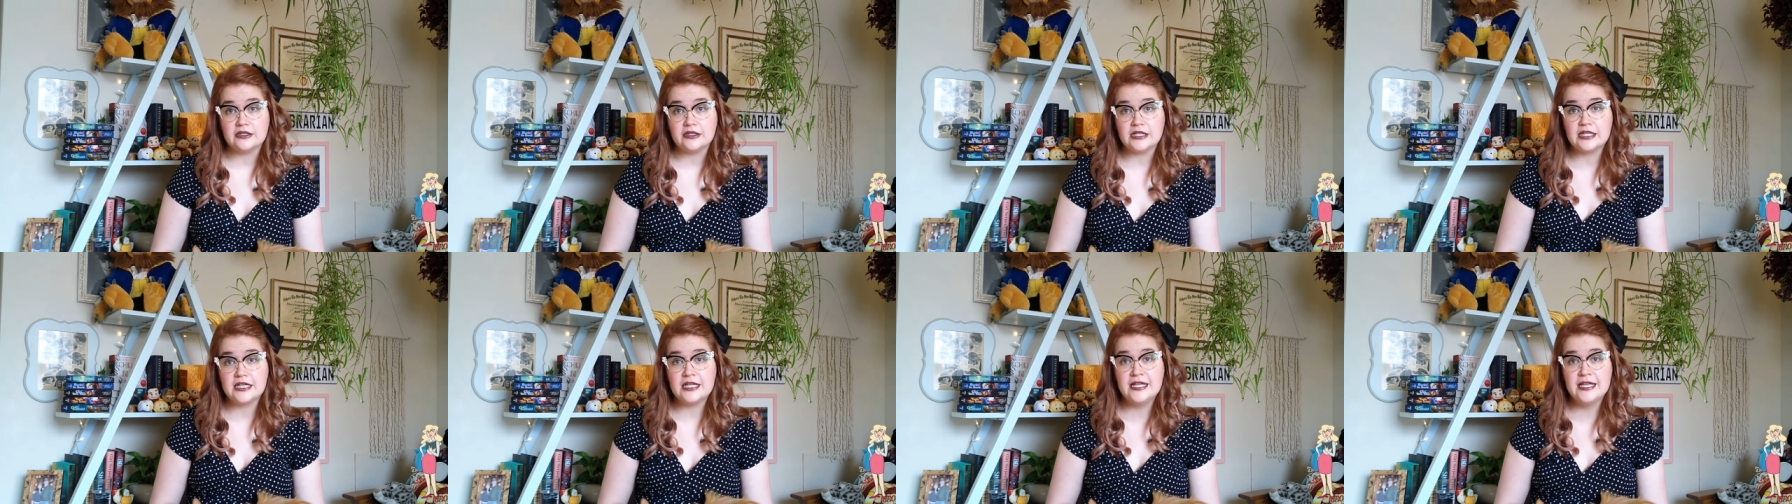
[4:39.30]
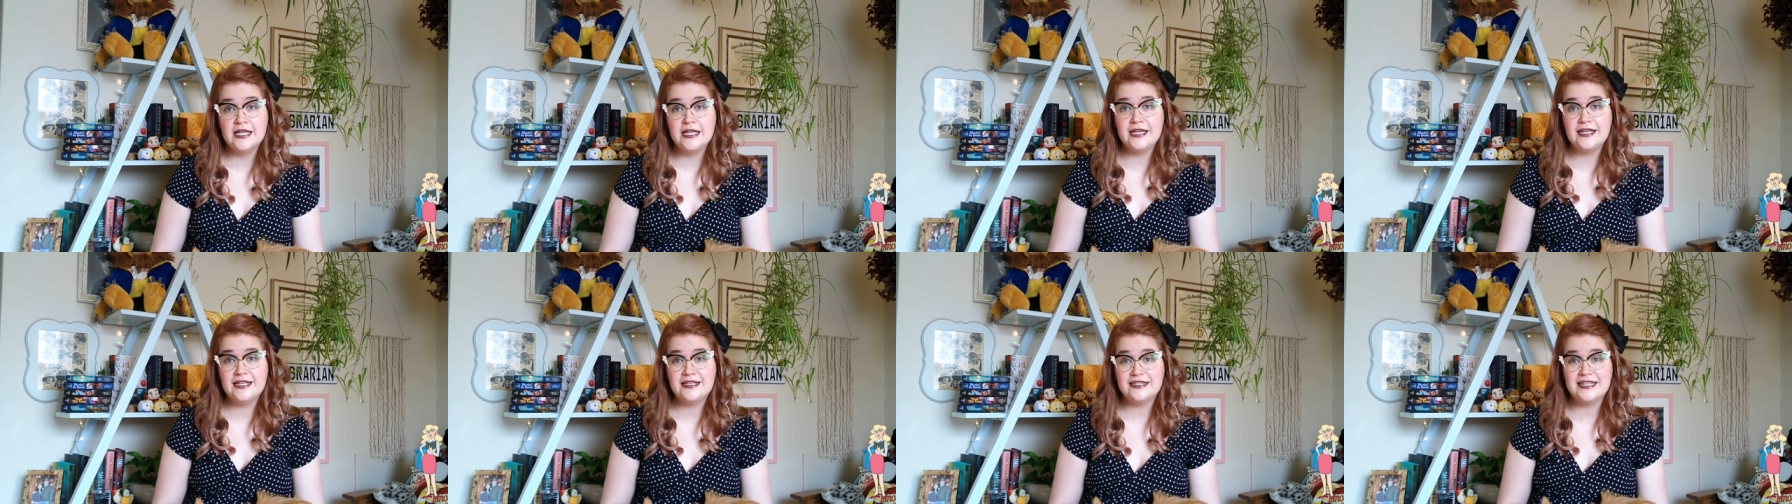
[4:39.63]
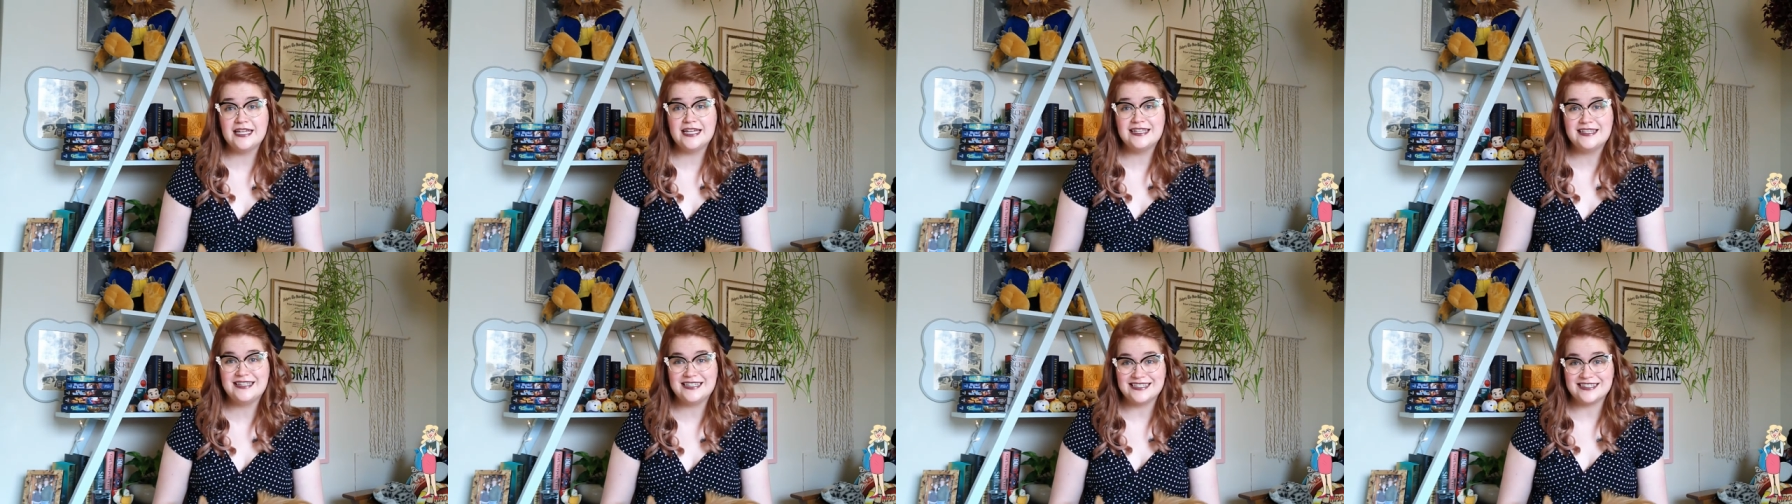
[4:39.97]
that,
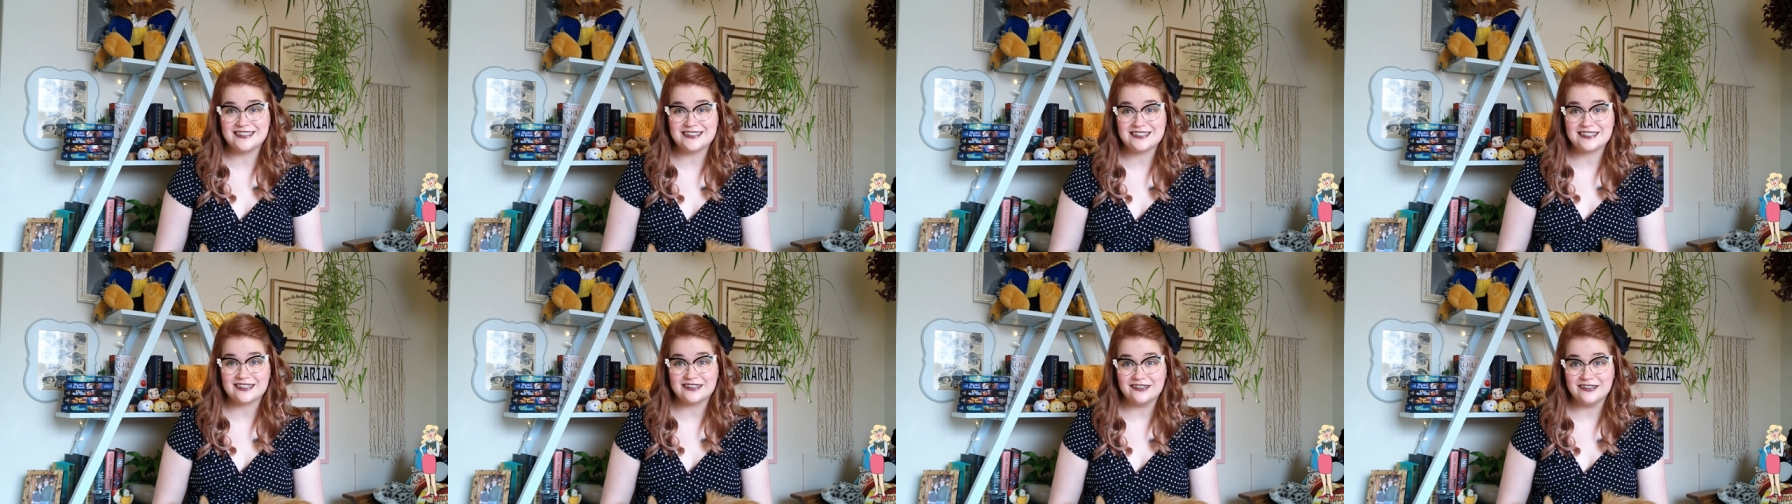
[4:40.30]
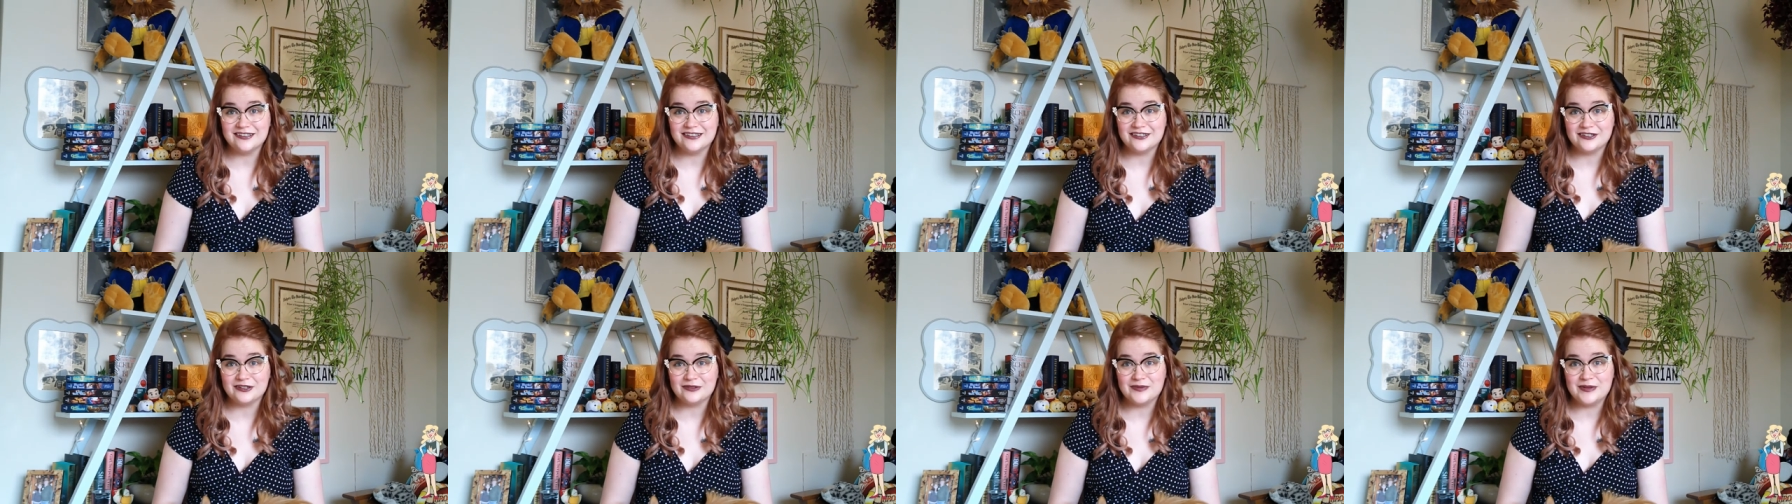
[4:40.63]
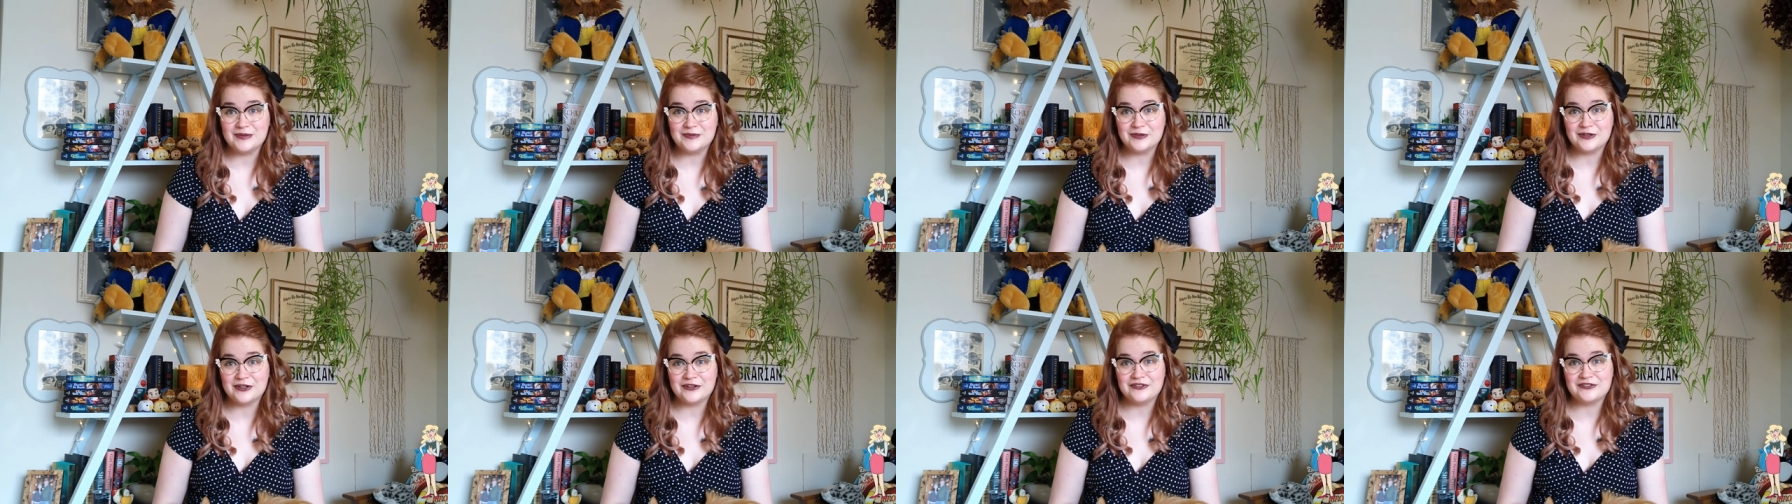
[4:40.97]
that there's a little bit more